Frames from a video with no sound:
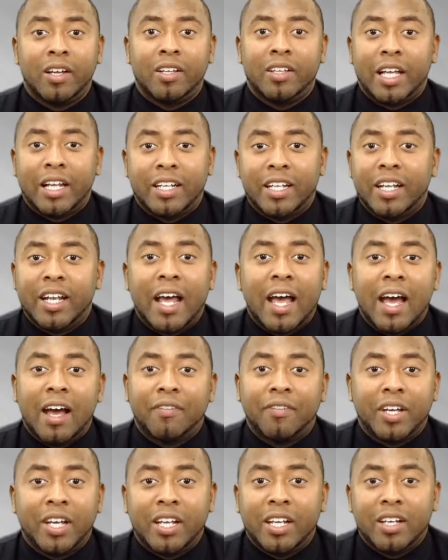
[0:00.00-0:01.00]
that didn't
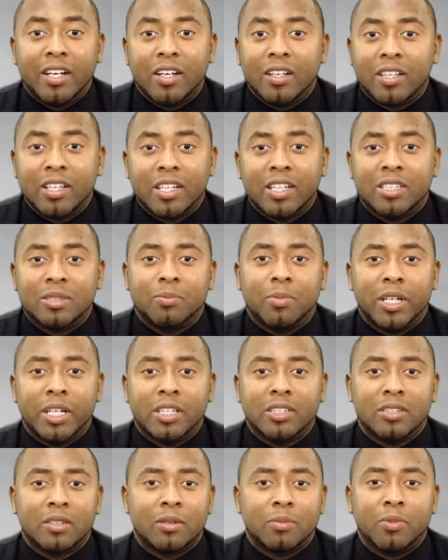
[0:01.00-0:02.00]
have any of these
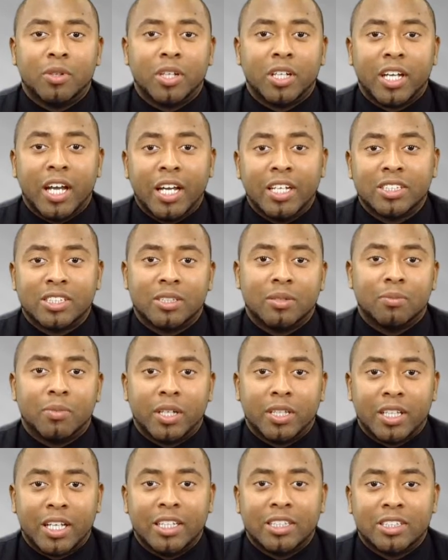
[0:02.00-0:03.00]
means of communication,
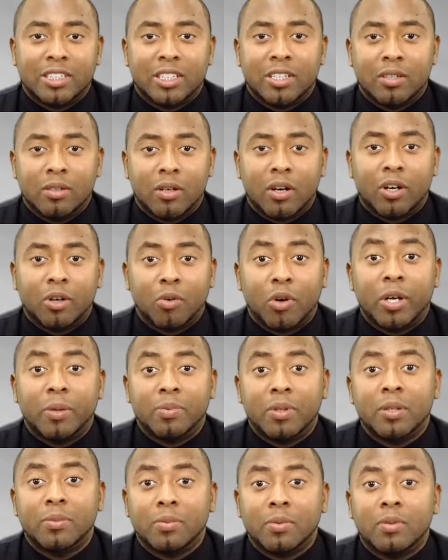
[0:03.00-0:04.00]
but they still are great
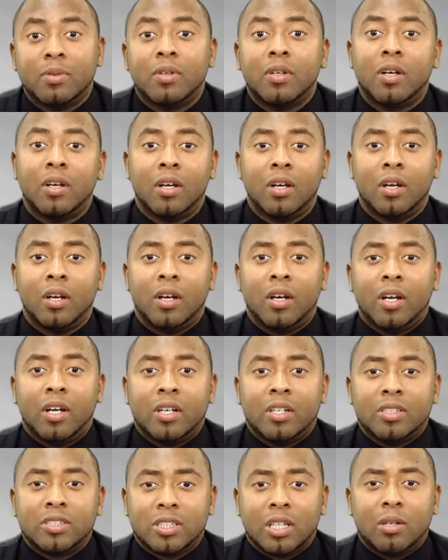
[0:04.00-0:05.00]
people.
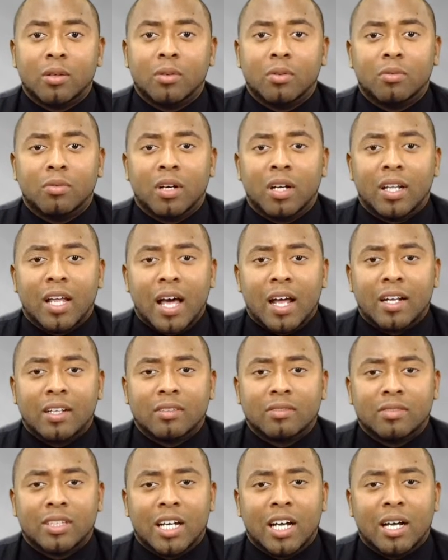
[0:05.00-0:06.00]
So a lot
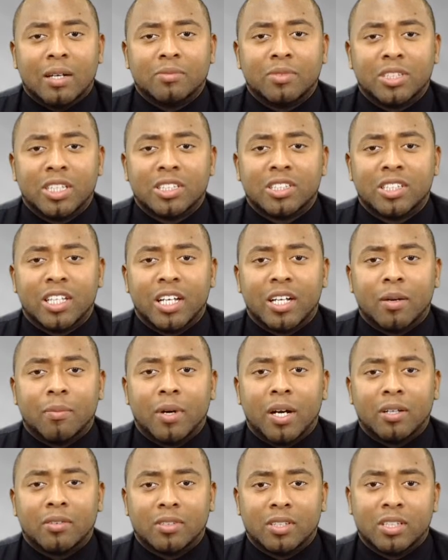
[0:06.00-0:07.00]
of times, just think
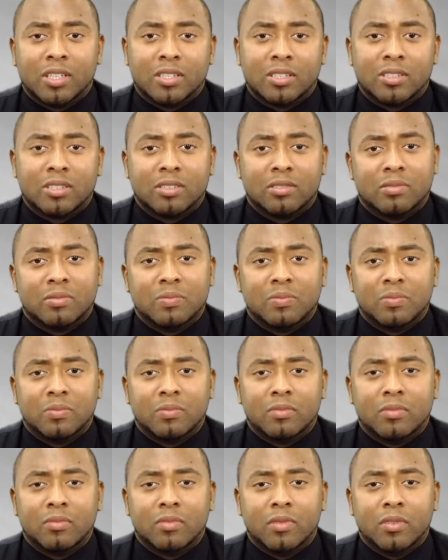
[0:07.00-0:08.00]
about this.
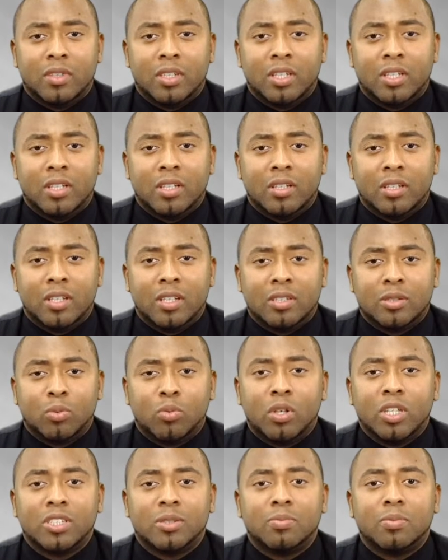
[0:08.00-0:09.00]
Is
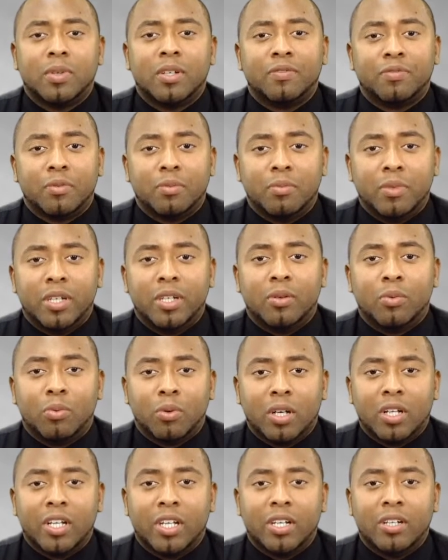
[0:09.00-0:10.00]
what's meant for me
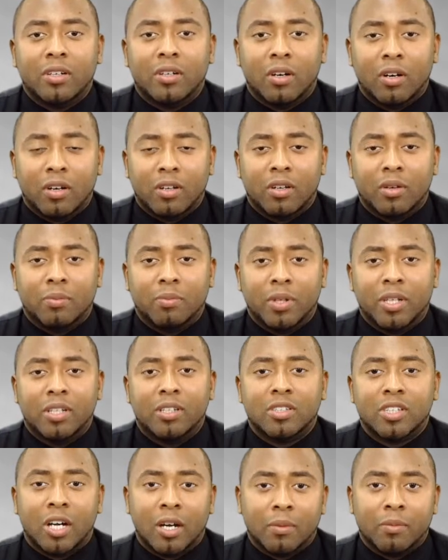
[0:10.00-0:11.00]
really going to be
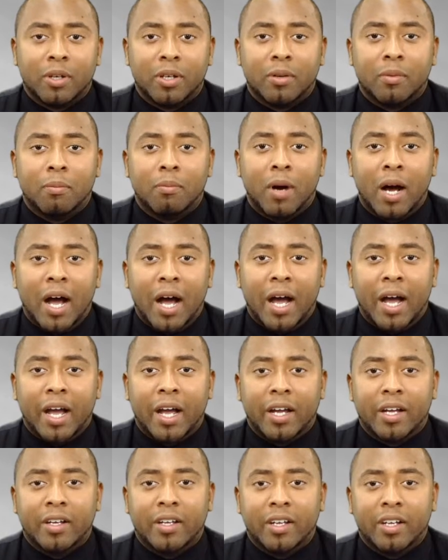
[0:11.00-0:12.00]
determined
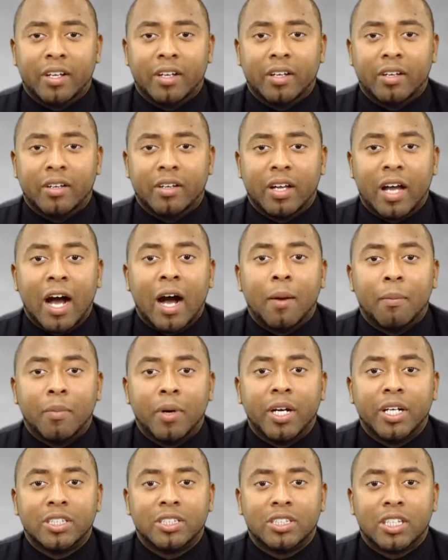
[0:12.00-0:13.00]
by how
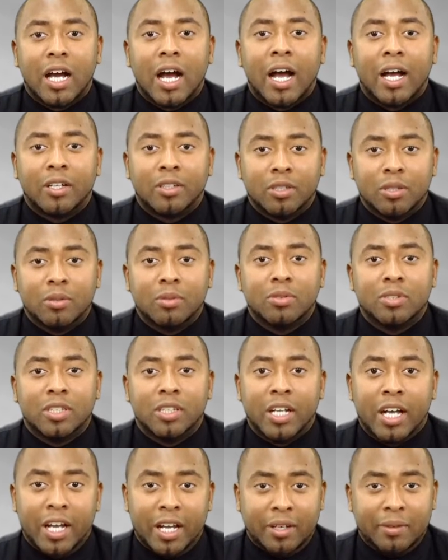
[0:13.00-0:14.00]
much I do
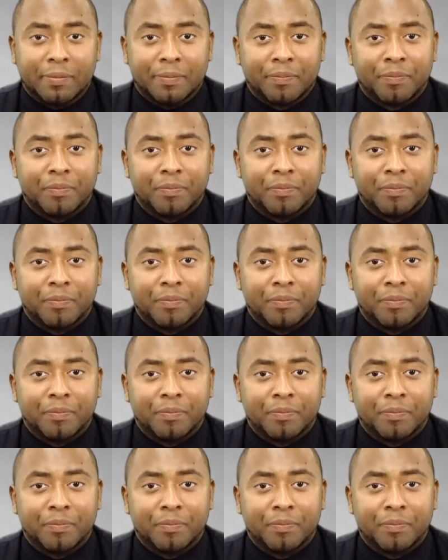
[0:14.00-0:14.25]
today?